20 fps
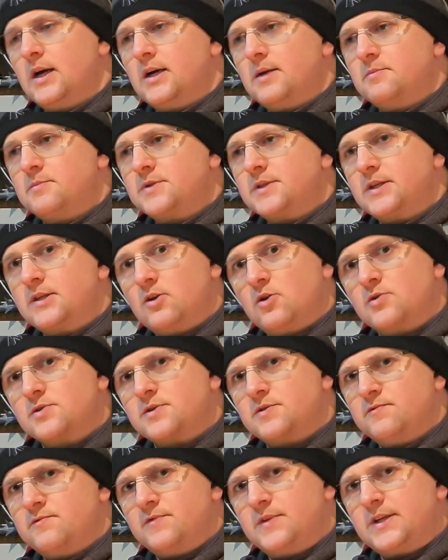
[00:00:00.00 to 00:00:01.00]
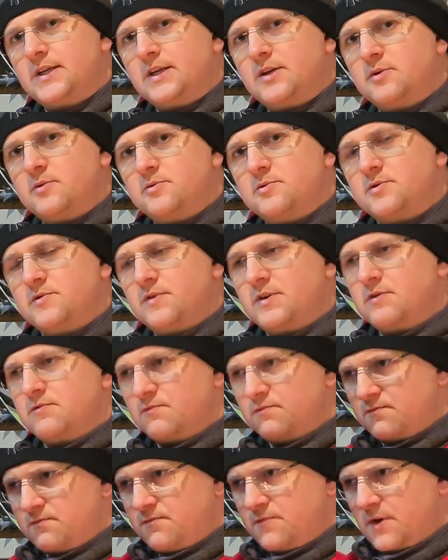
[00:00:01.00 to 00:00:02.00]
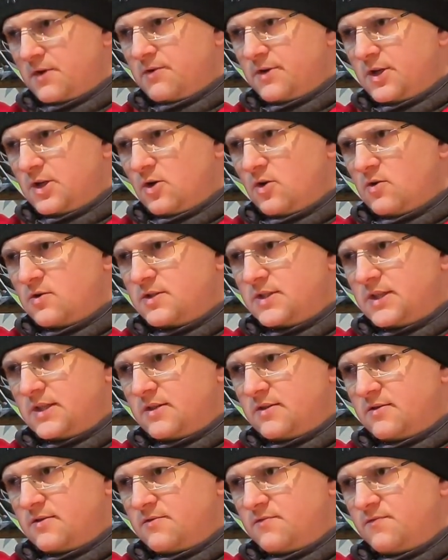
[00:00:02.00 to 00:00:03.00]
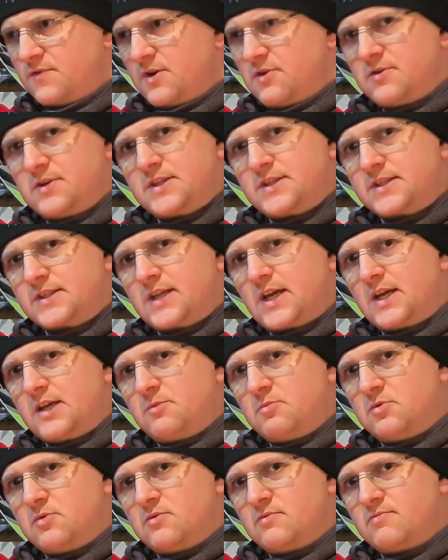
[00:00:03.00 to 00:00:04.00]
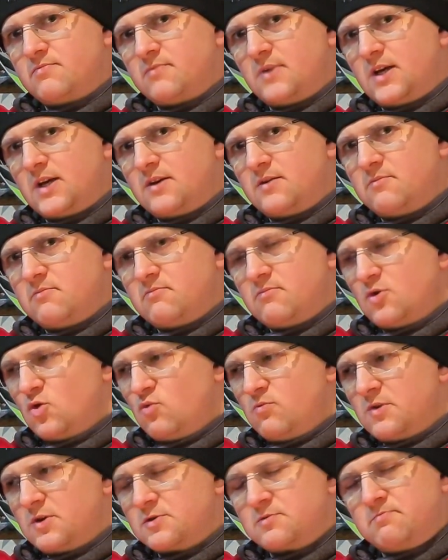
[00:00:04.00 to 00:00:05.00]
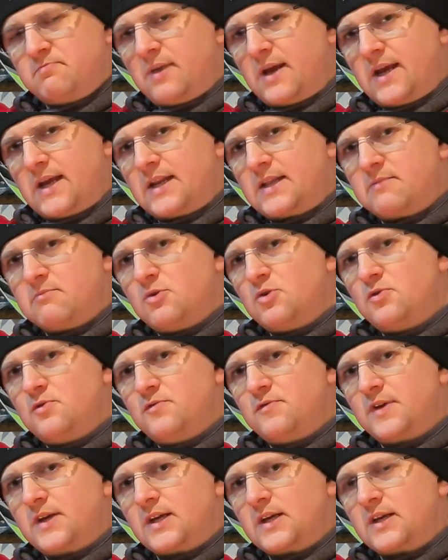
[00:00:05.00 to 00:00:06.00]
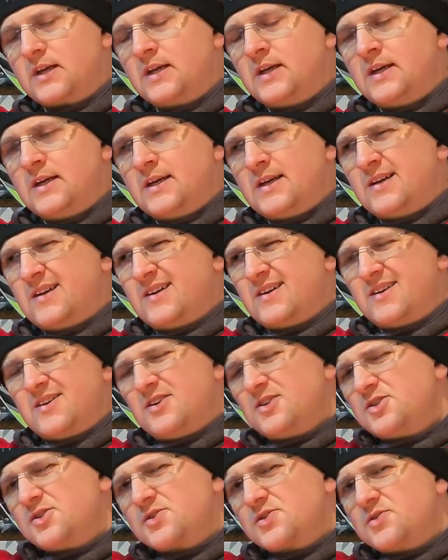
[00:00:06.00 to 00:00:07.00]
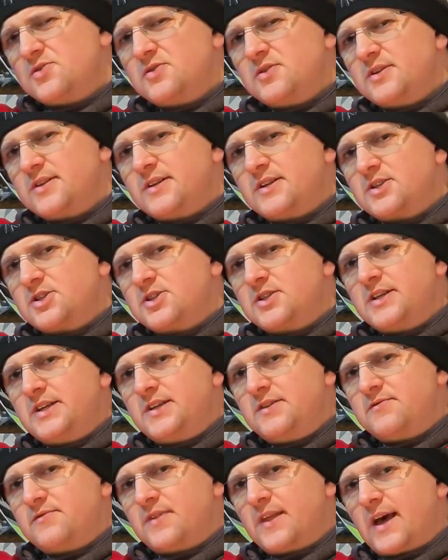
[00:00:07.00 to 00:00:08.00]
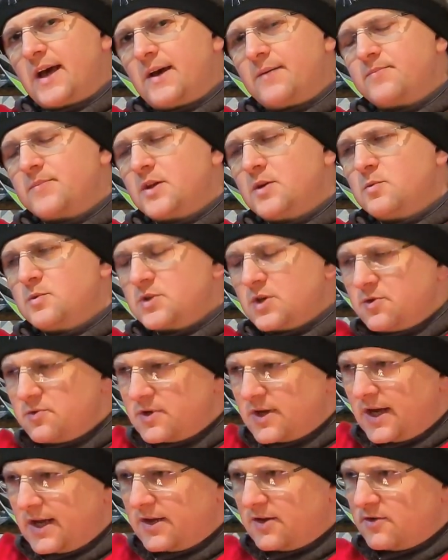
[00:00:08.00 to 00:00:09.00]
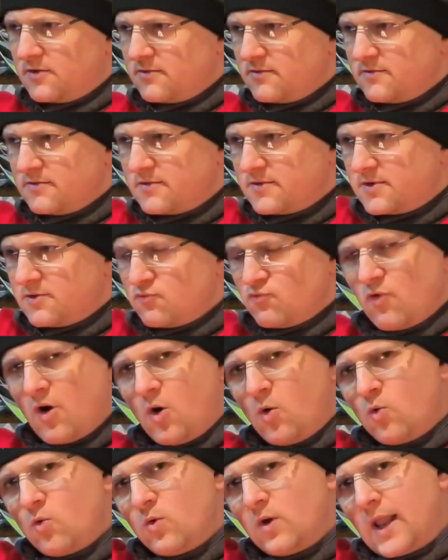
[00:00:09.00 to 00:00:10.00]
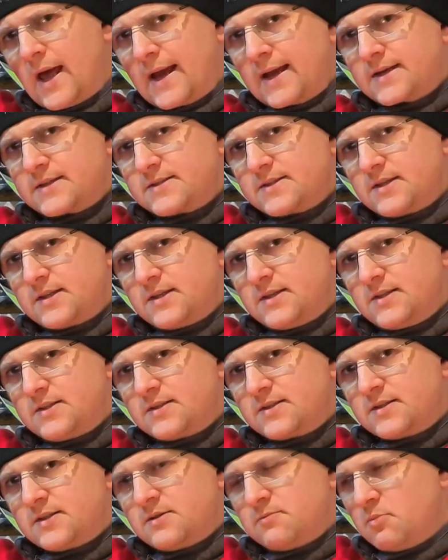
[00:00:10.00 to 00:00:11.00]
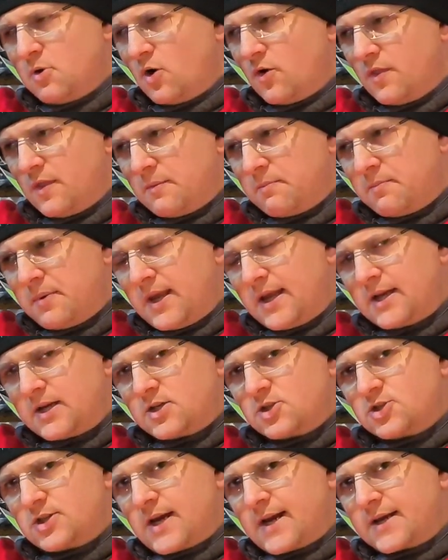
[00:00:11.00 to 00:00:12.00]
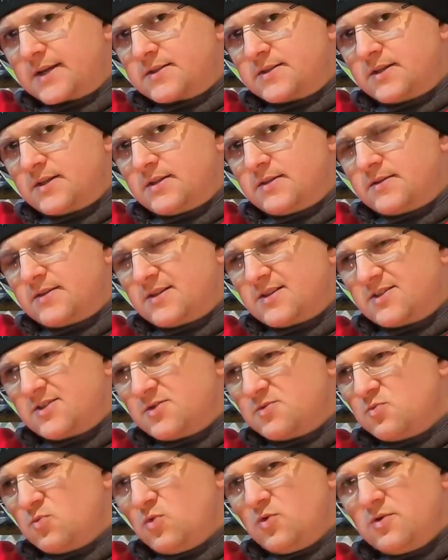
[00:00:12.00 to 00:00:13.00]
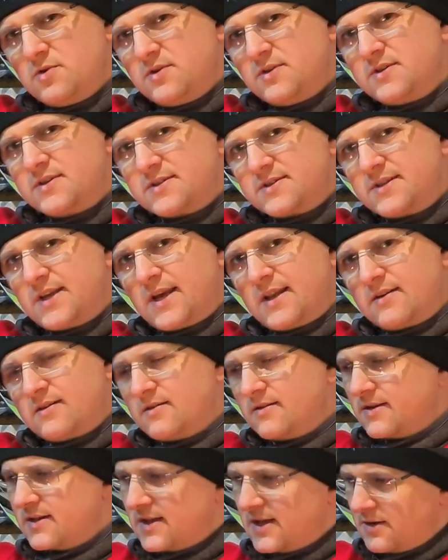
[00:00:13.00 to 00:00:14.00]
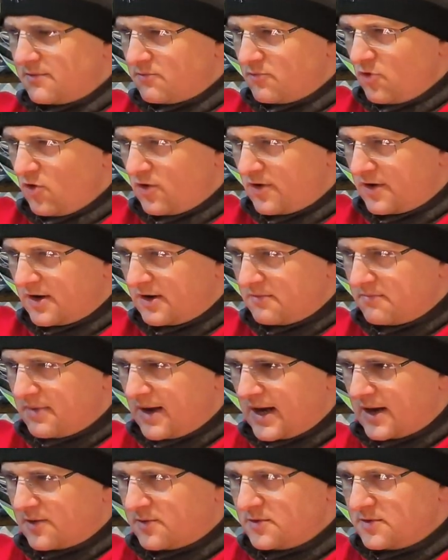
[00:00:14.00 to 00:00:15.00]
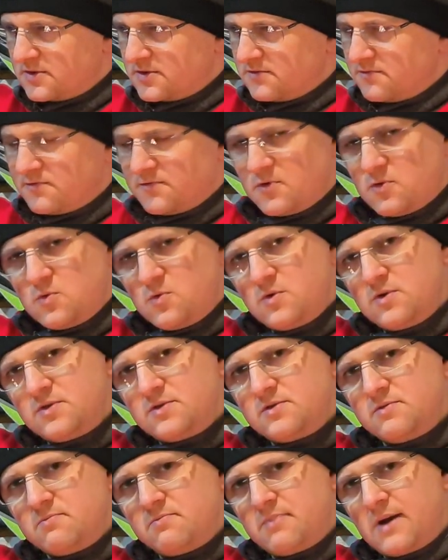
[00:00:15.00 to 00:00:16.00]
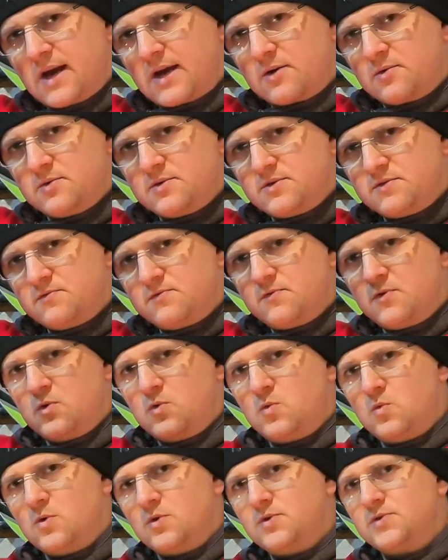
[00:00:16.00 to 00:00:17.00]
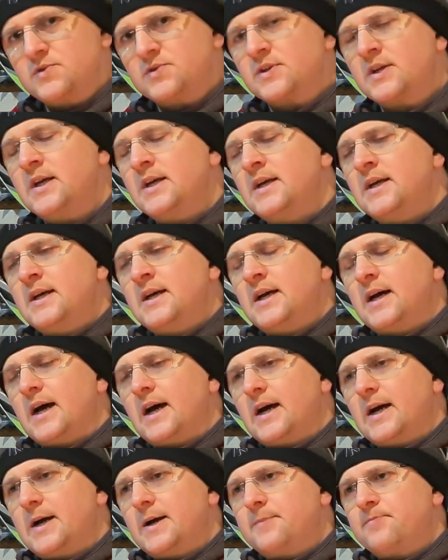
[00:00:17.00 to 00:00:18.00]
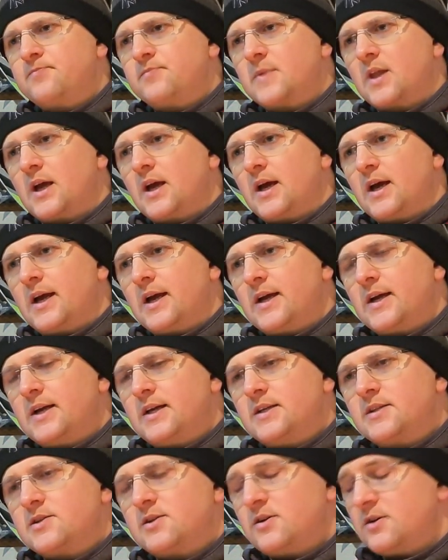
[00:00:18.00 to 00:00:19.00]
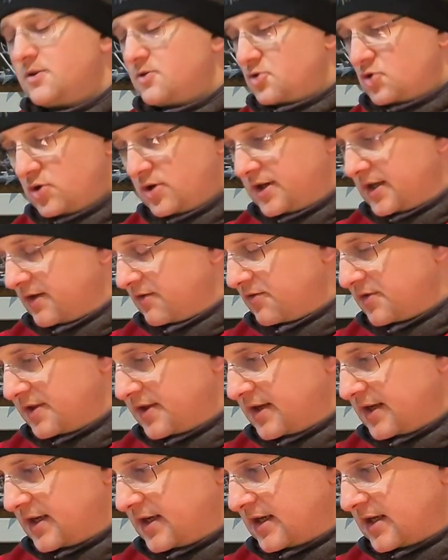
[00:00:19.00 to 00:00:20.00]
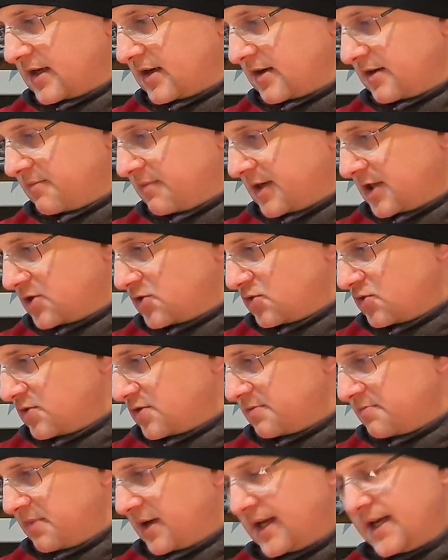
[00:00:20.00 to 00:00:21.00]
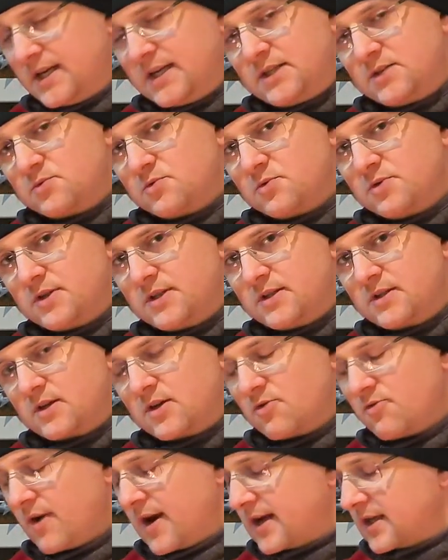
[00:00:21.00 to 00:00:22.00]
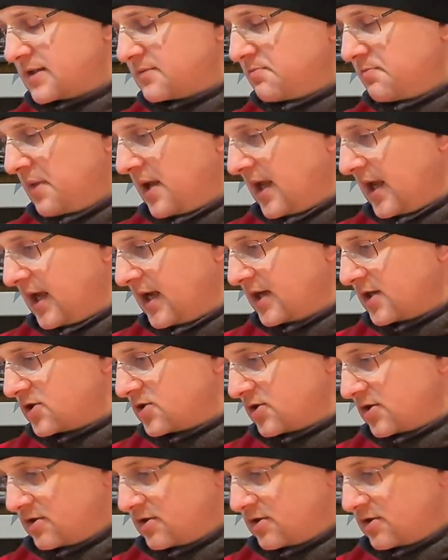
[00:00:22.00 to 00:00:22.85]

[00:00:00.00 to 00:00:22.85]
See lots of videos of it very locked in and very stable, almost barely moving. I just couldn't achieve that. It was okay on the roll axes, but on the pitch axes it just wouldn't settle. It kept rocking backwards and forwards and backwards and forwards. And I tried everything. I made sure the blades were in correct pitch.